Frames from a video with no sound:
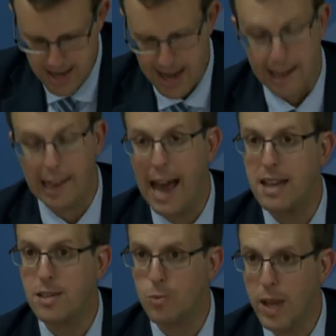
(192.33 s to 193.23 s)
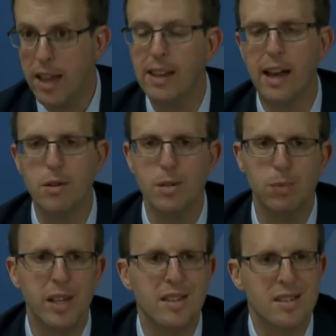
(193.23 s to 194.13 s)
And last week, I was
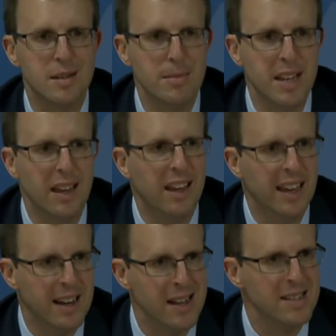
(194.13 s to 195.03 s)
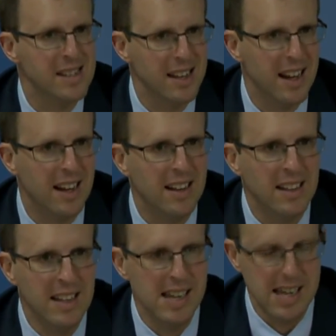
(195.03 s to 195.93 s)
pleased to be in Astana,
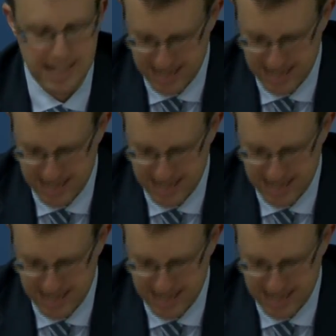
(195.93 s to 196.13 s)
in